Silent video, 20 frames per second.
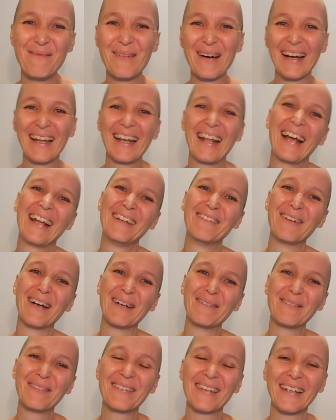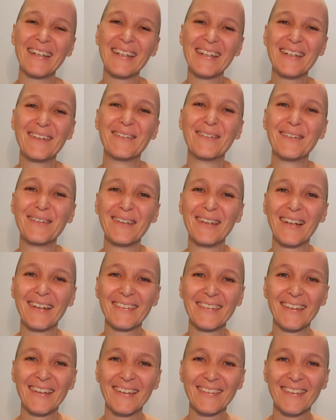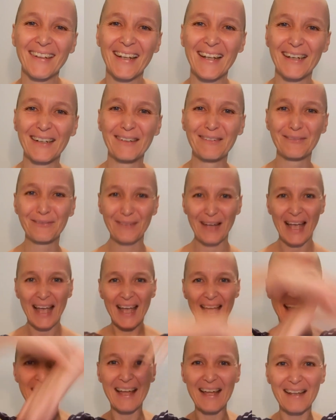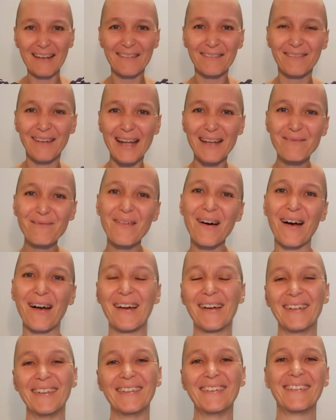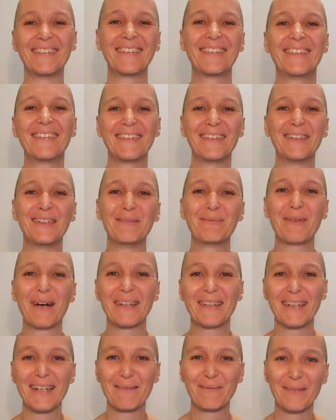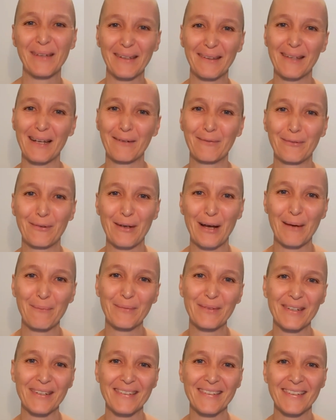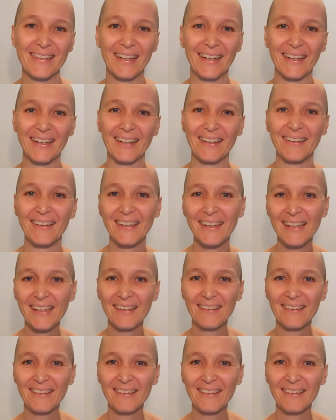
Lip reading: But anyway, I'm sending you all lot of love and rainbows to brighten up the tough times just a little.